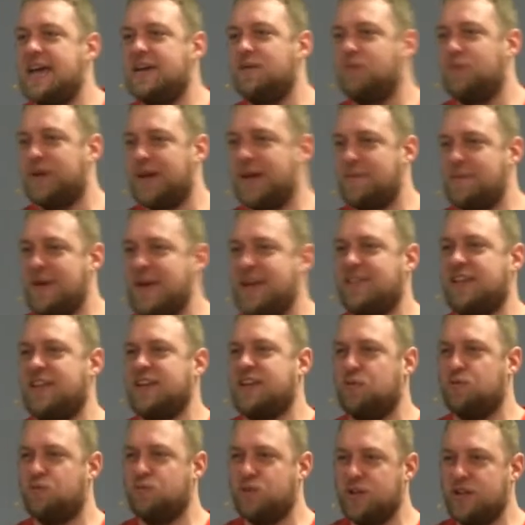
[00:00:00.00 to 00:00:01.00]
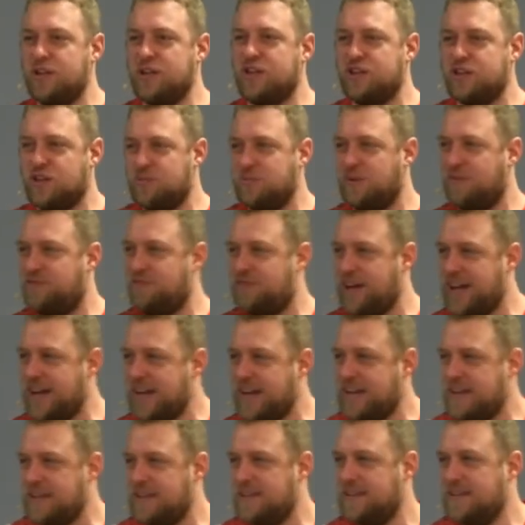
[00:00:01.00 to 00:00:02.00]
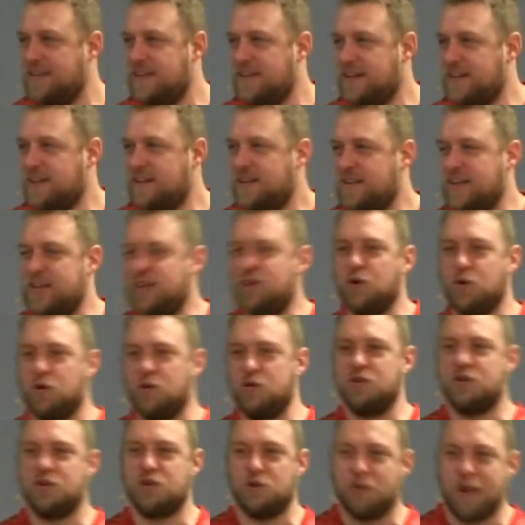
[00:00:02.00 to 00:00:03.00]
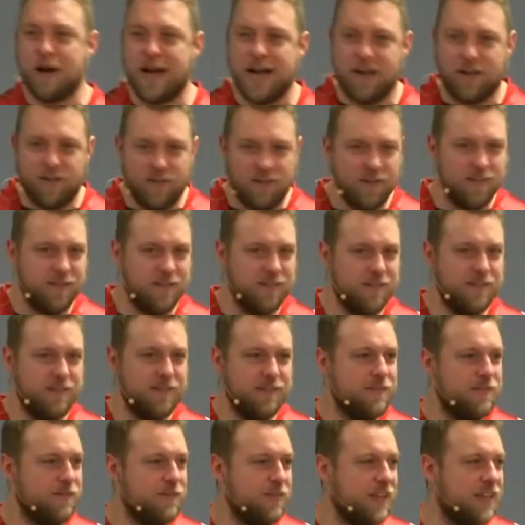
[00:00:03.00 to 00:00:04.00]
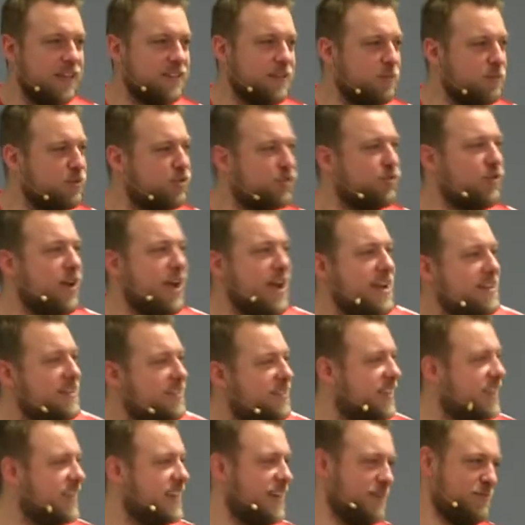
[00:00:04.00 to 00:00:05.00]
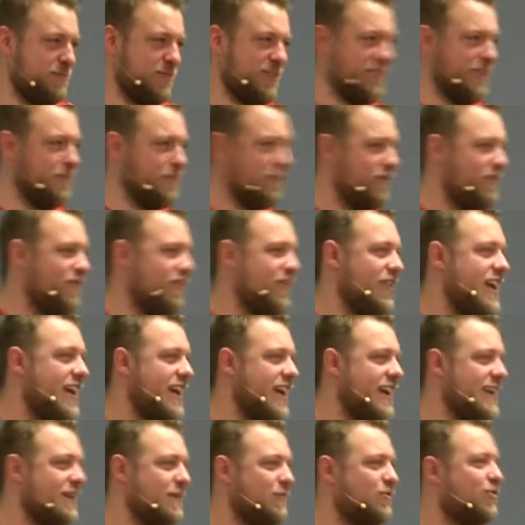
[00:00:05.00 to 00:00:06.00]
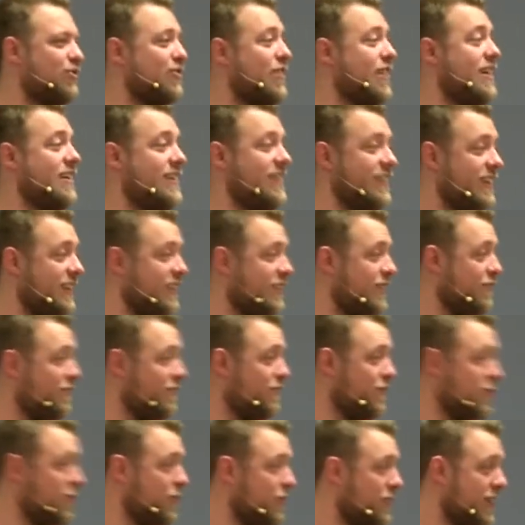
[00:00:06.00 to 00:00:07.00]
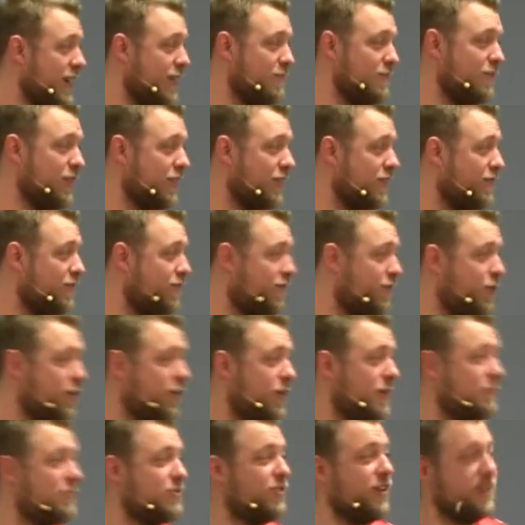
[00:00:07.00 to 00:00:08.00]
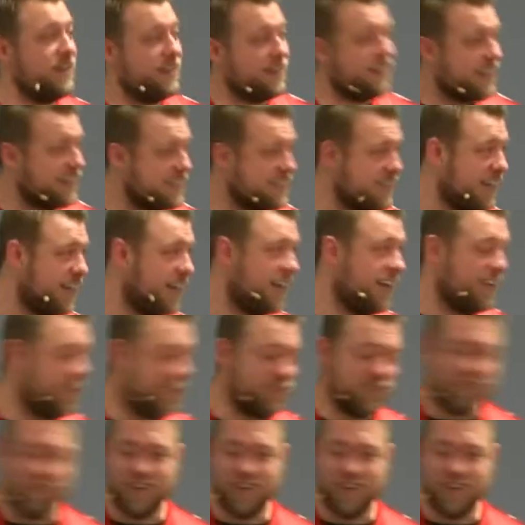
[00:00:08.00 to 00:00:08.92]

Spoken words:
when I'm at like a really good buffet, like Golden Corral. As I'm trying to get up to the buffet and I'm trying to get the food that I'm looking for, and I'm trying to like dodge